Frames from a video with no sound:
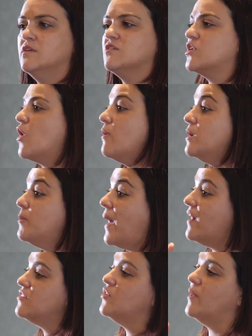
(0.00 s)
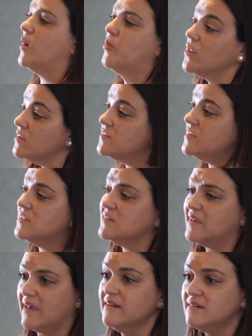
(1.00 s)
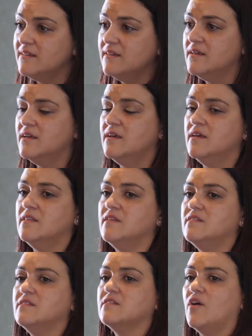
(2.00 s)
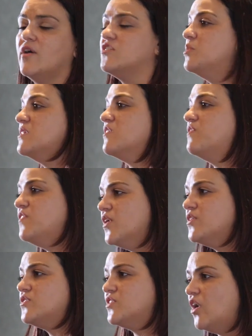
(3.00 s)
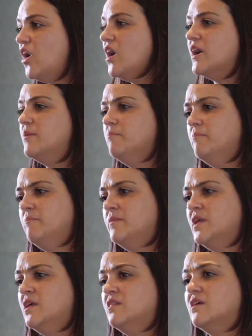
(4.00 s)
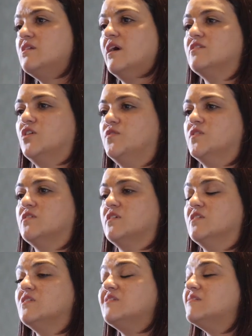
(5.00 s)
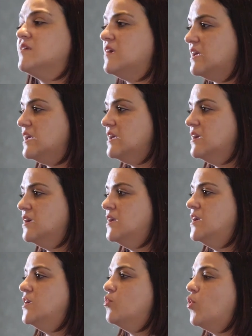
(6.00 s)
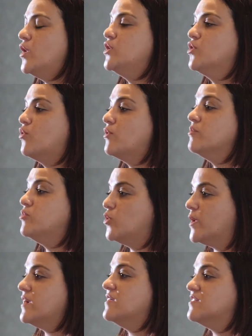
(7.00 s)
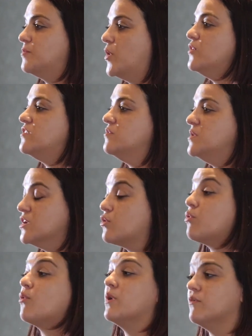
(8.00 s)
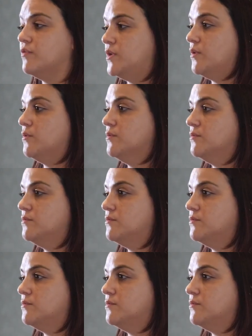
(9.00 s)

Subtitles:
So going back to our policy intent, this is going to be the first time the tax office can see what your employer is supposed to be accruing for you.